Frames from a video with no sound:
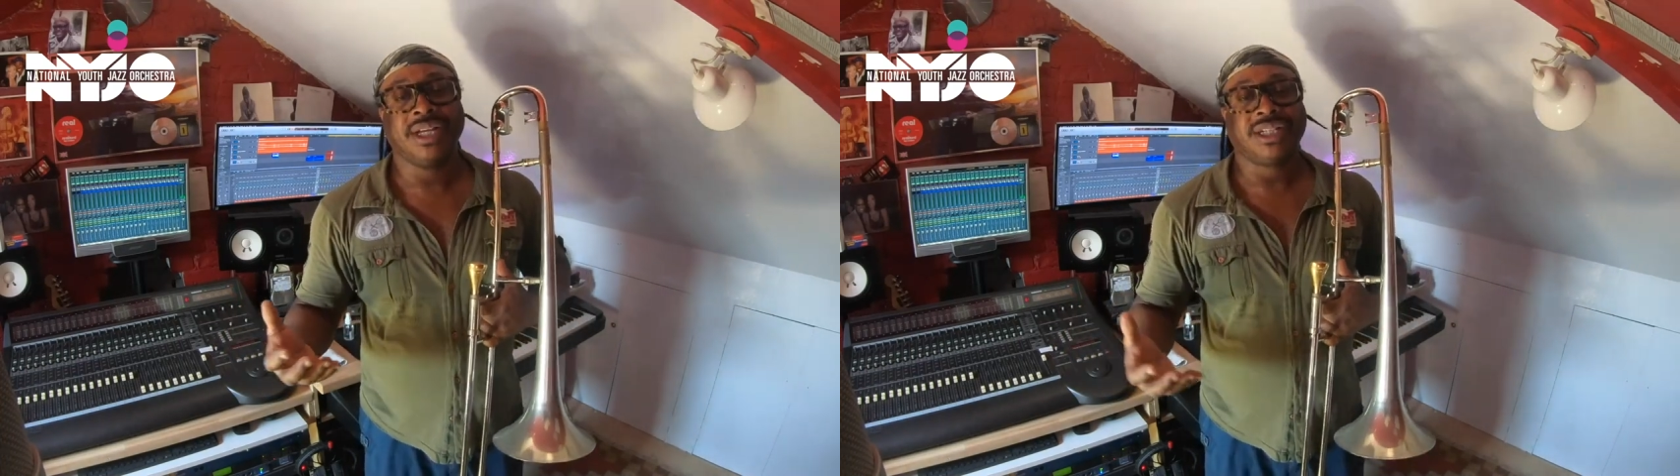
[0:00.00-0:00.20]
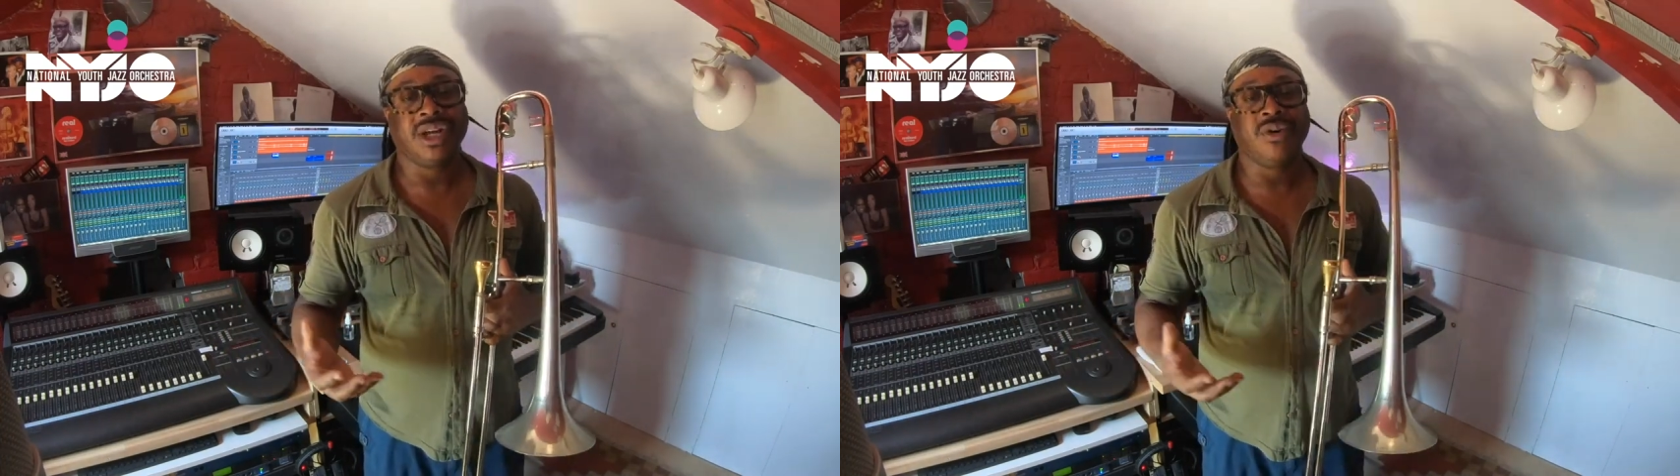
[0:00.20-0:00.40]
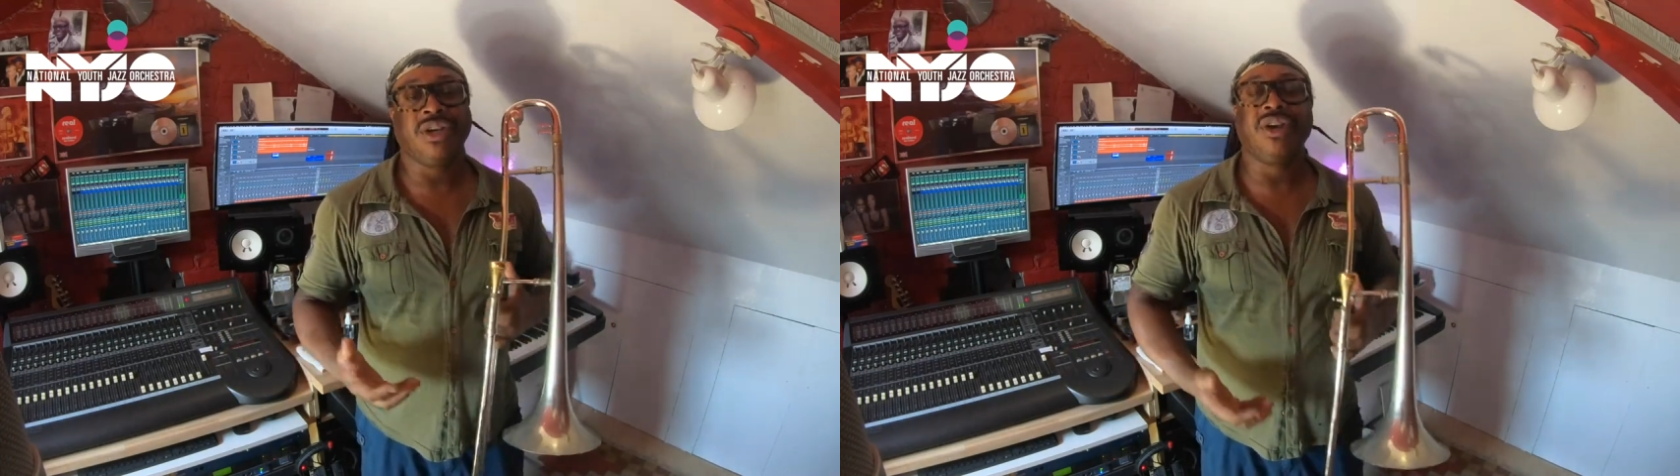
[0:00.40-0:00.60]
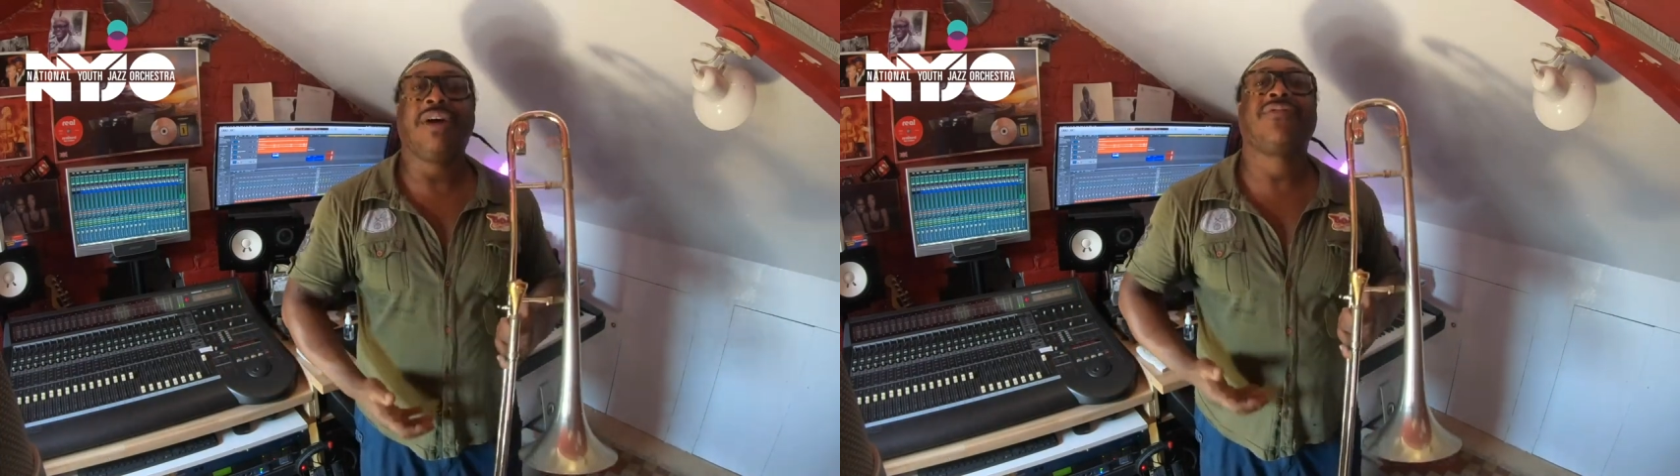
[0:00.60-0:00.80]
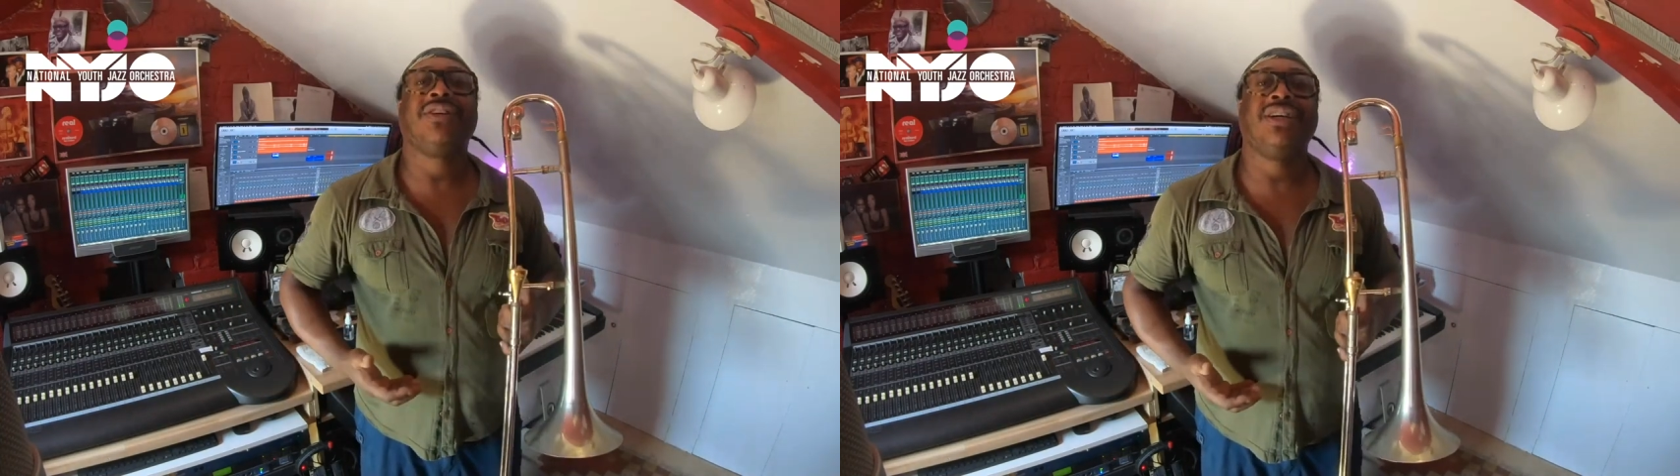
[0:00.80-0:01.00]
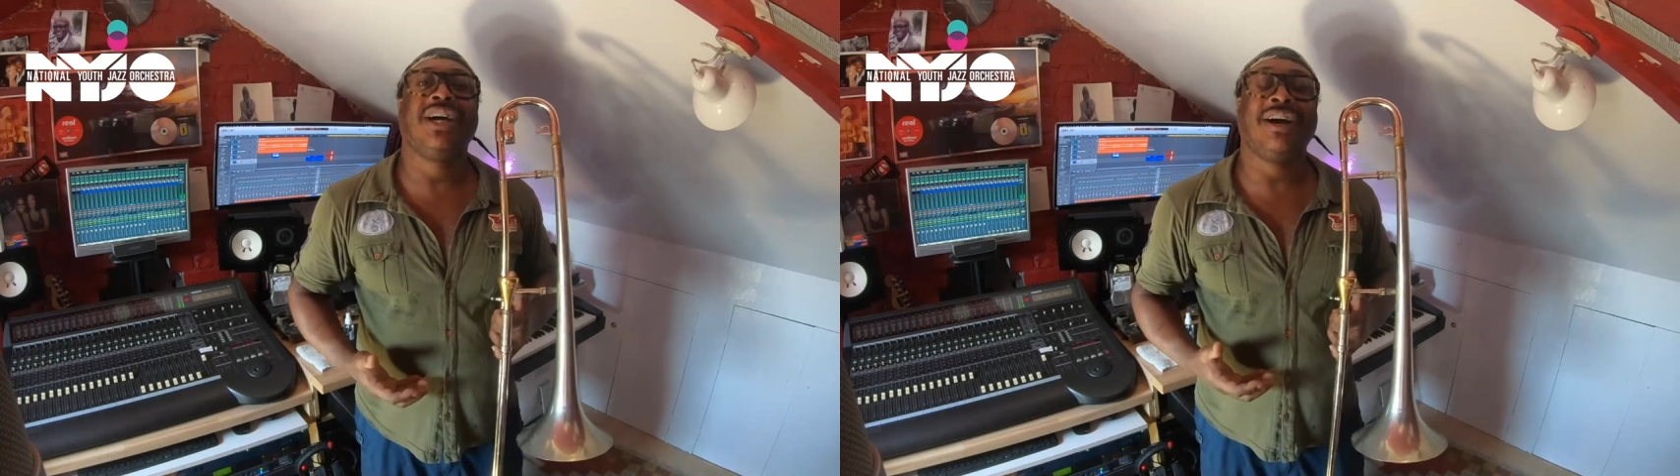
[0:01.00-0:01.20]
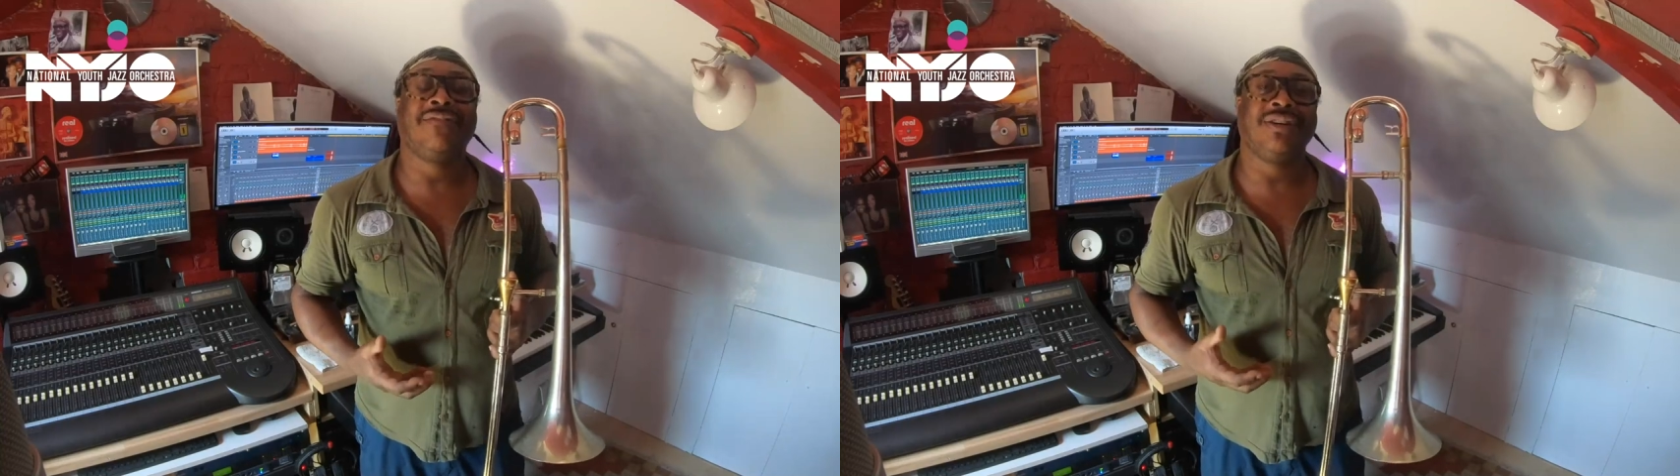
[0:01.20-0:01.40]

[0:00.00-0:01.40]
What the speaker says: So you have to have